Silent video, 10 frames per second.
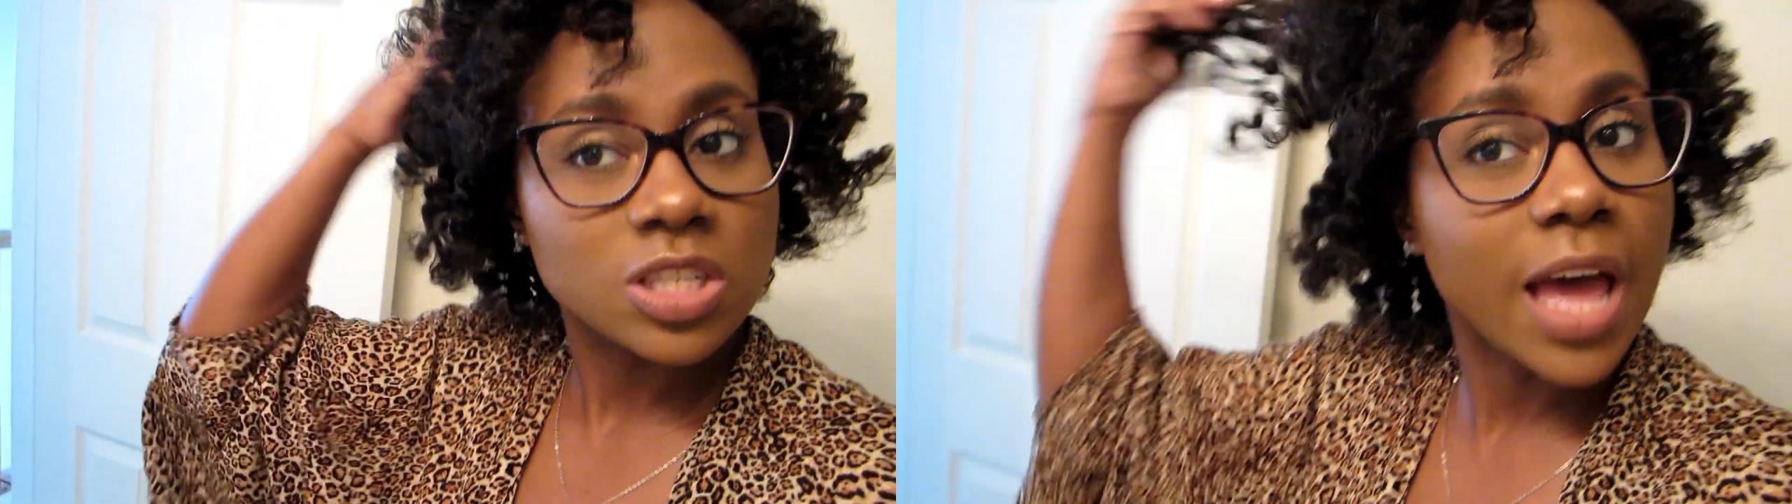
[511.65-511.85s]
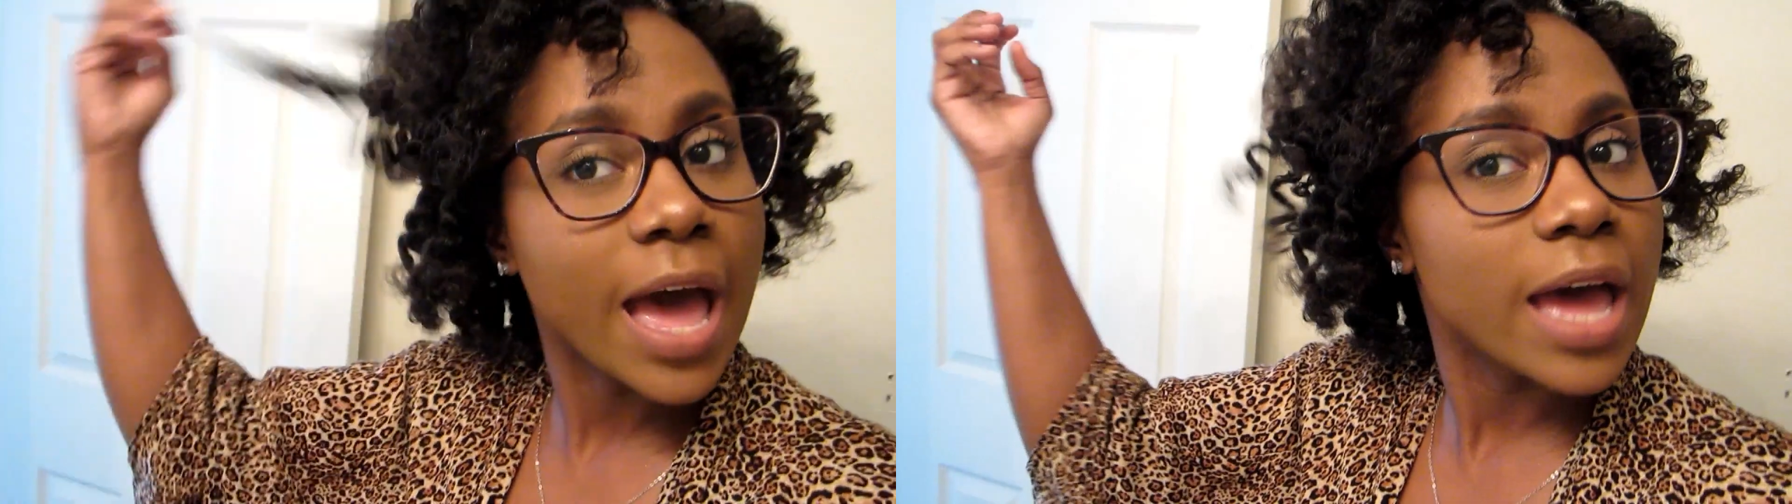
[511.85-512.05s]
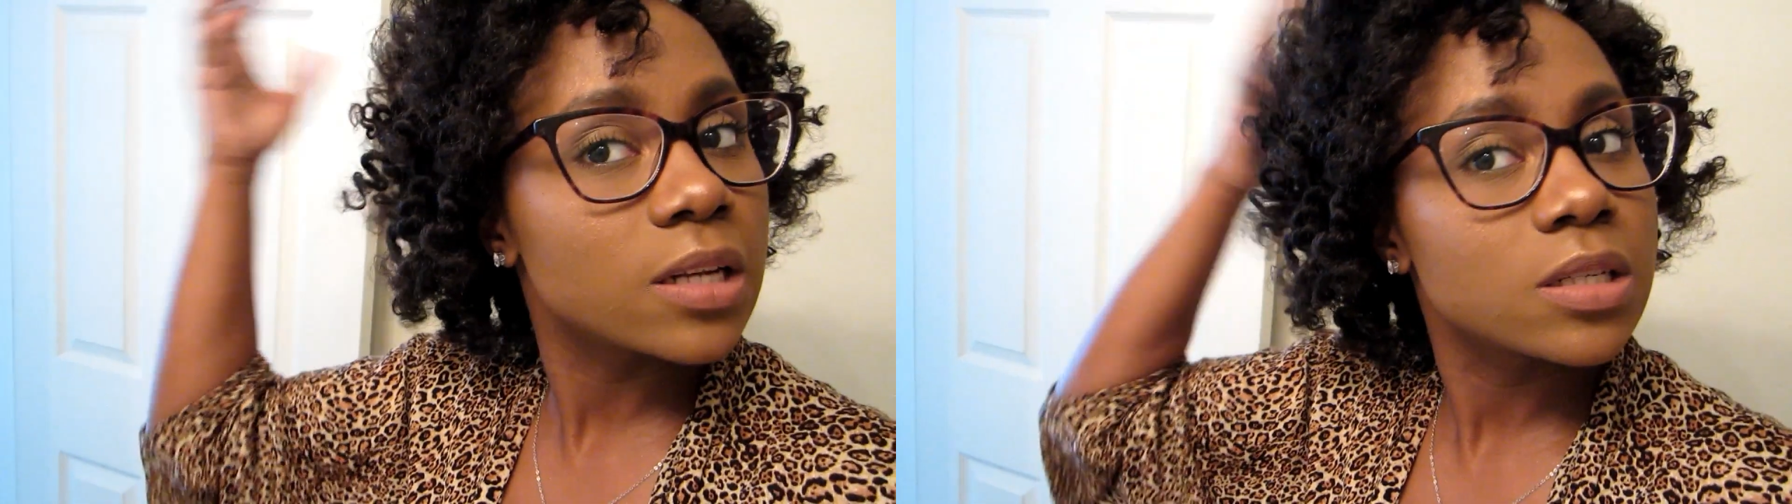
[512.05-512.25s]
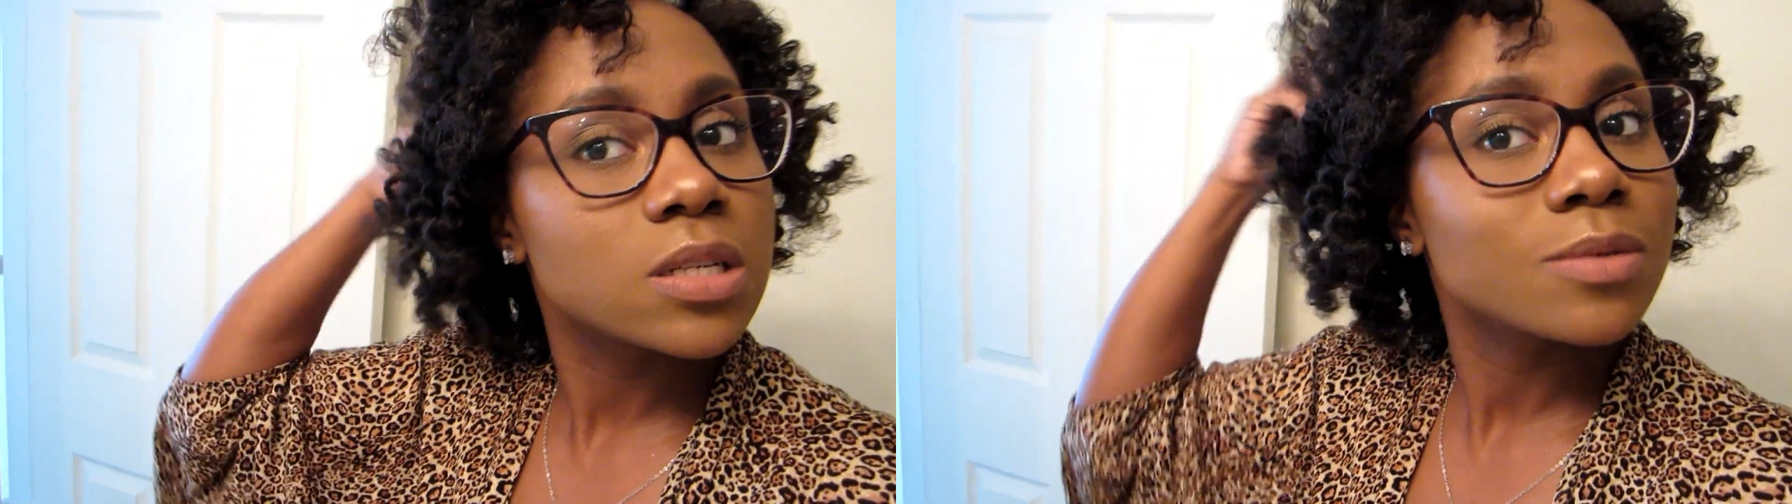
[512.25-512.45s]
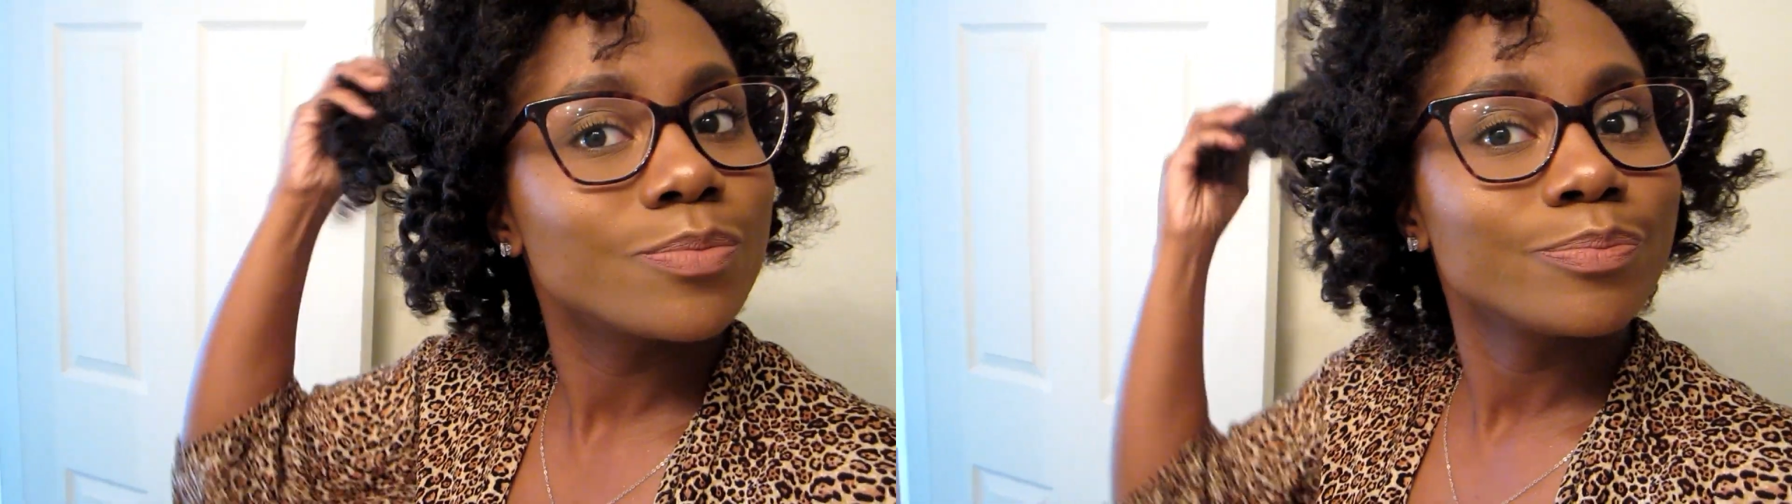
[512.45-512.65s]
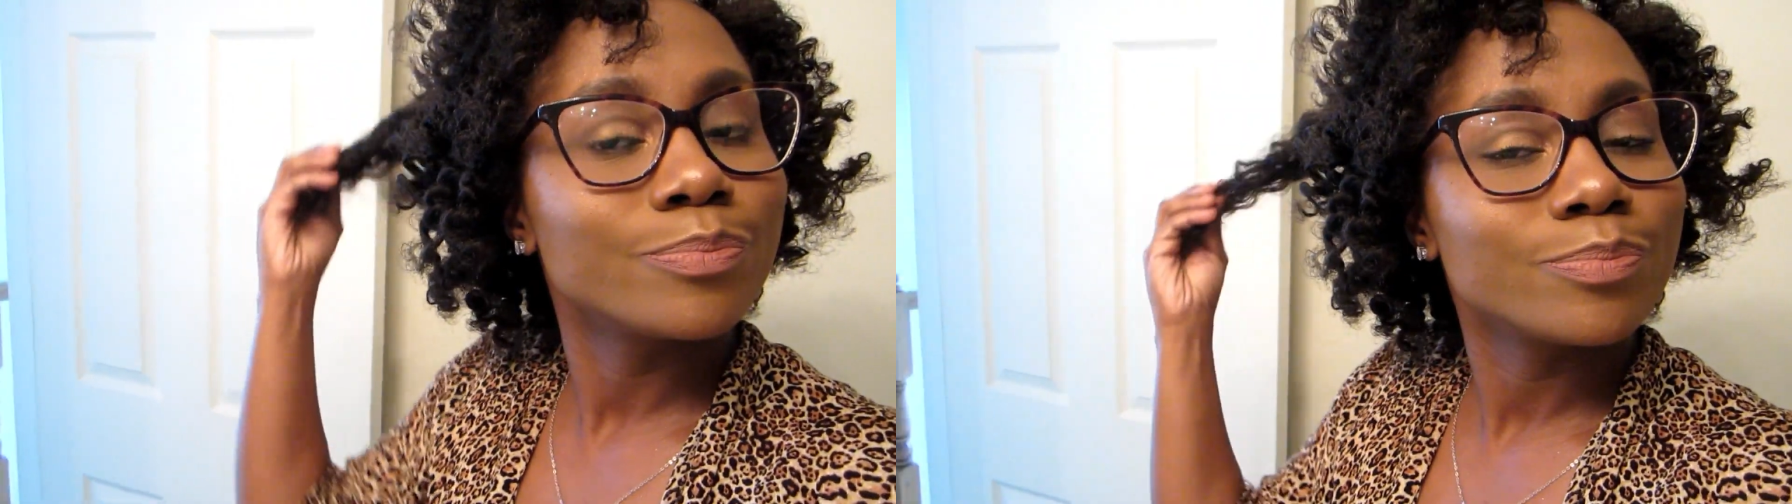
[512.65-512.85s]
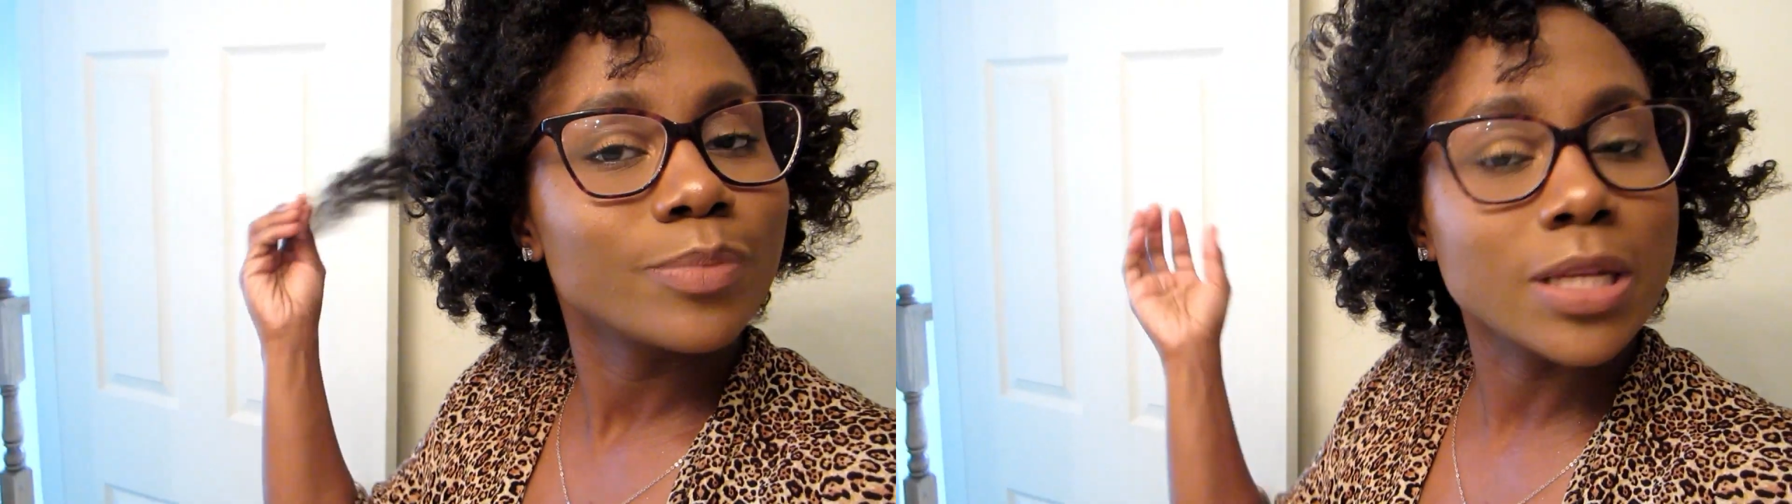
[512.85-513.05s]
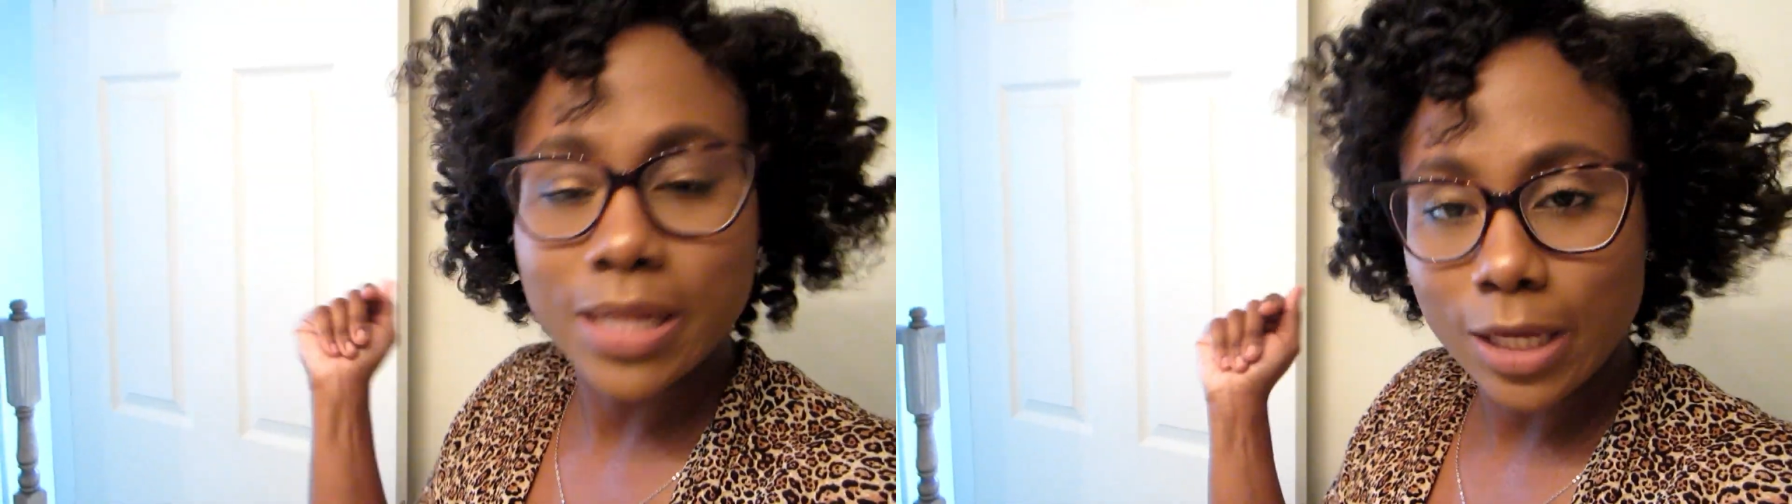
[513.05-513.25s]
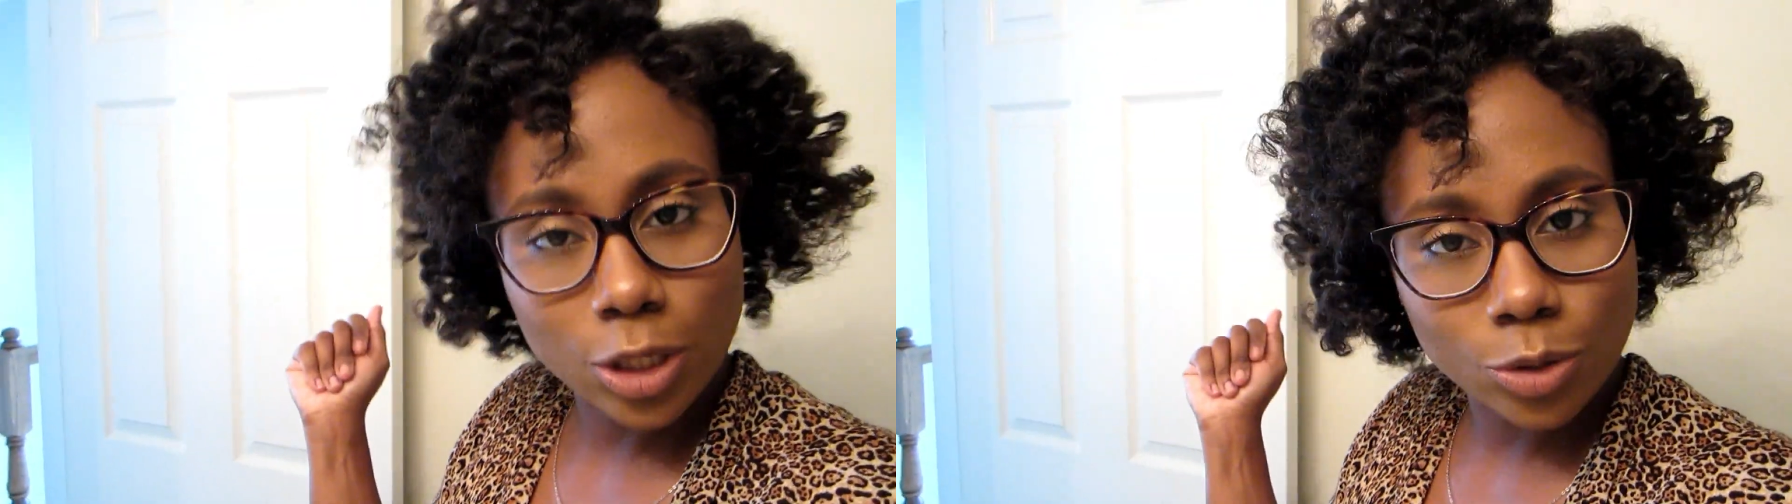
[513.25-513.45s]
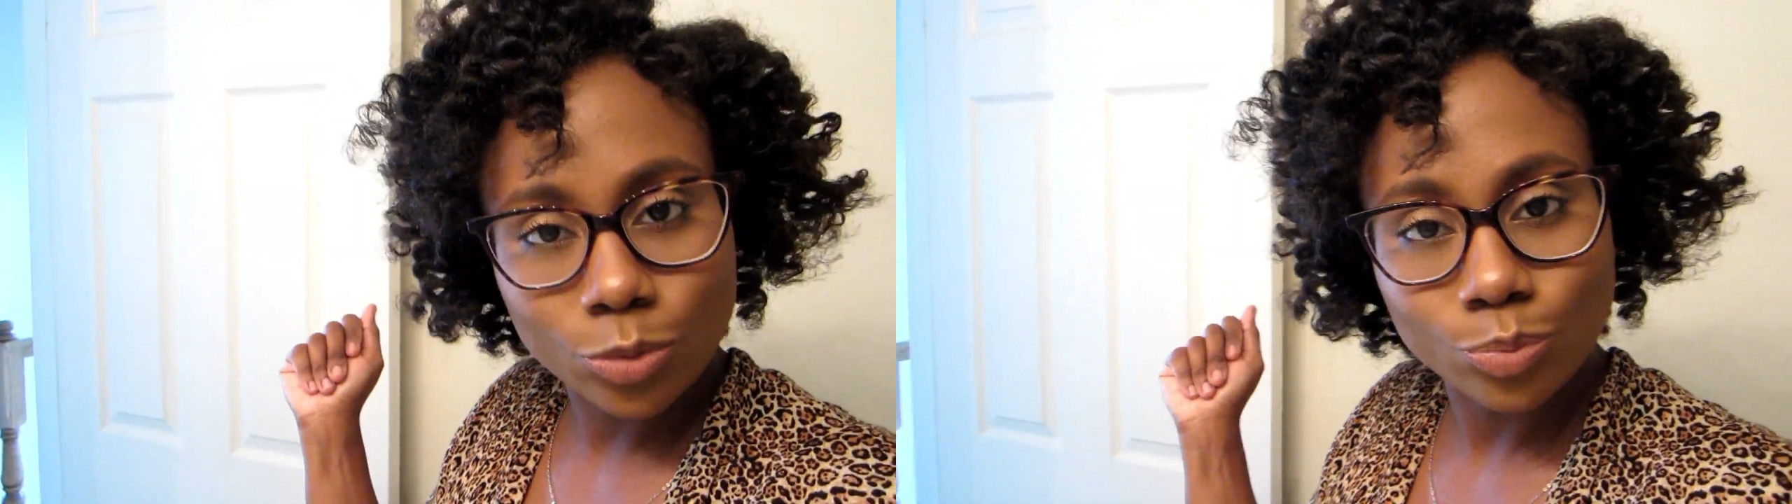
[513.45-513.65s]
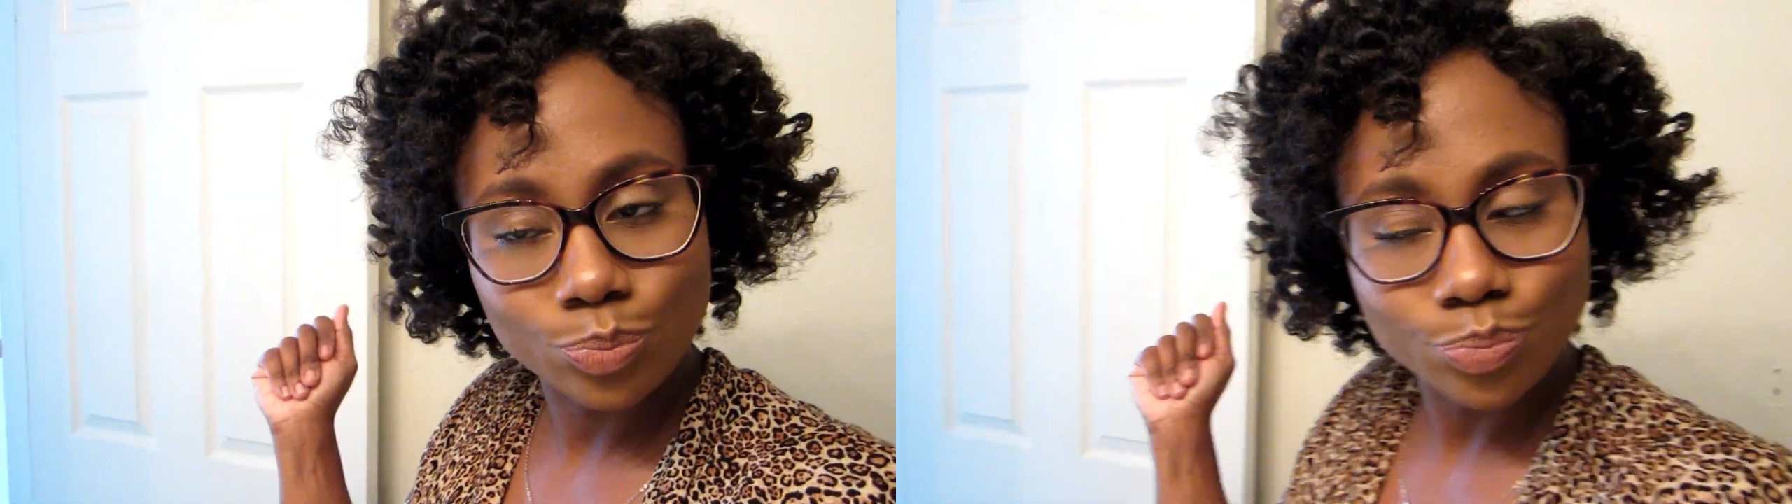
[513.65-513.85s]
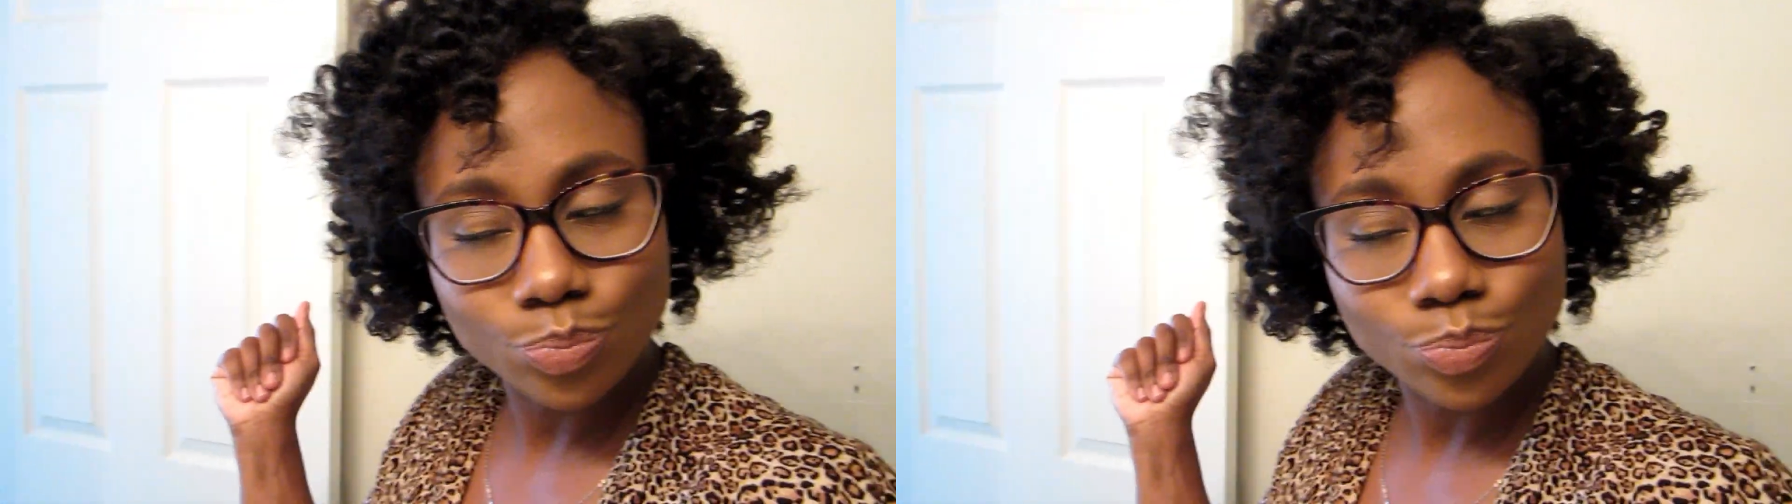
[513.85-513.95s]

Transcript: not it's not cute